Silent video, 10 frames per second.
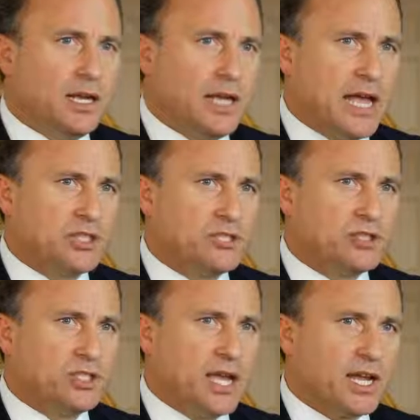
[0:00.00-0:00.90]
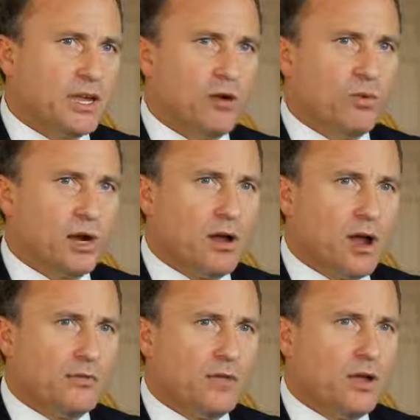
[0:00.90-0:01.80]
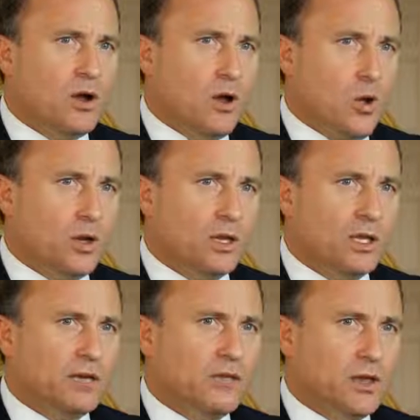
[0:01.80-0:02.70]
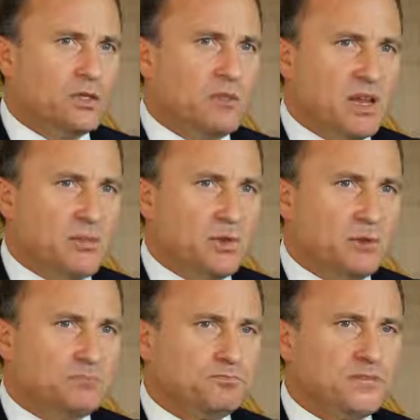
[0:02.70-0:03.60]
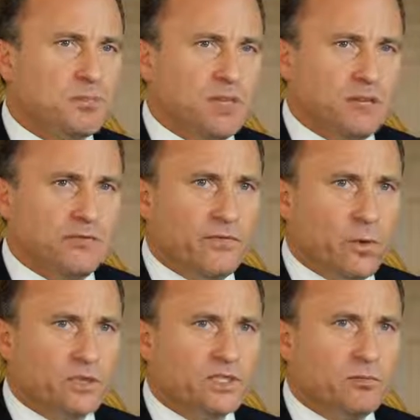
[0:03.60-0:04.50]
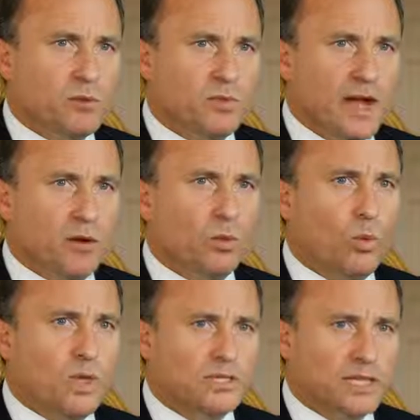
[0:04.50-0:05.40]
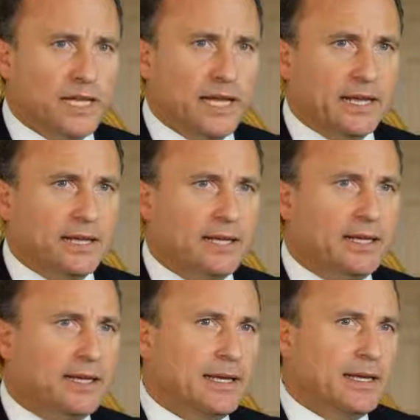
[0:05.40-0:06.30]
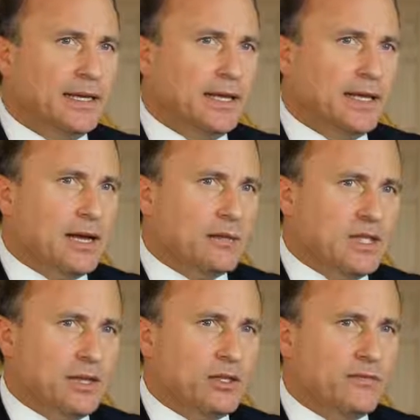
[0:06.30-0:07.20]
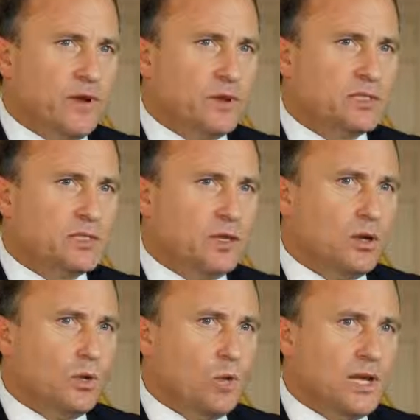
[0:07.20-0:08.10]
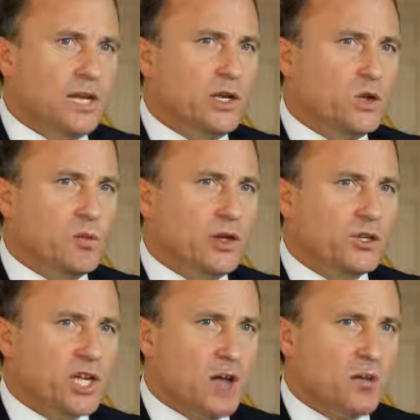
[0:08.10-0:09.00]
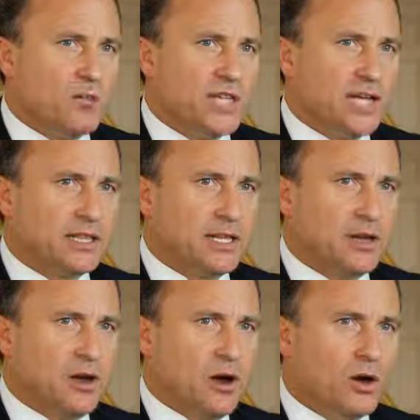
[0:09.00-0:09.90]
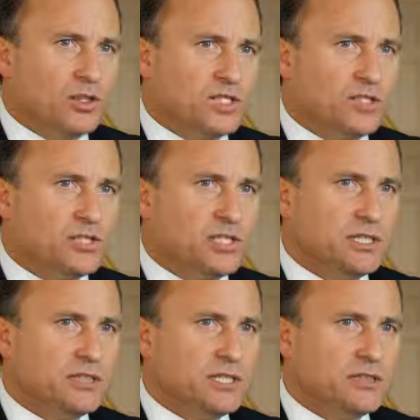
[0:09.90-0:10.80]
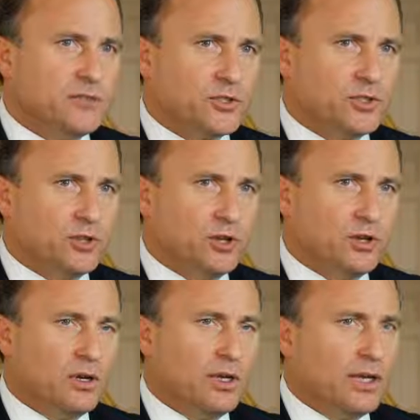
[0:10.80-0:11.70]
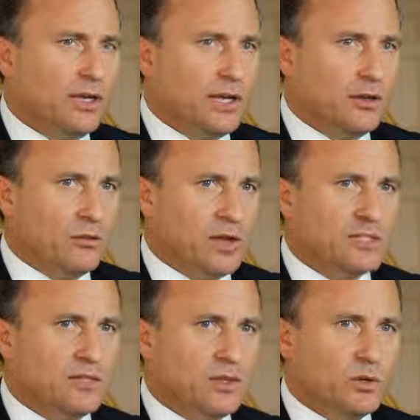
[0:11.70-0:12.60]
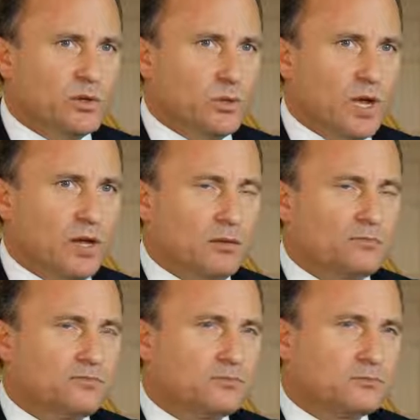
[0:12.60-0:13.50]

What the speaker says: in a cashier's check, and go run off, only to leave those people being forced to move out once again. I'm telling you folks, we need to do a better job of protecting our senior citizens for sure, and the rest of you as well.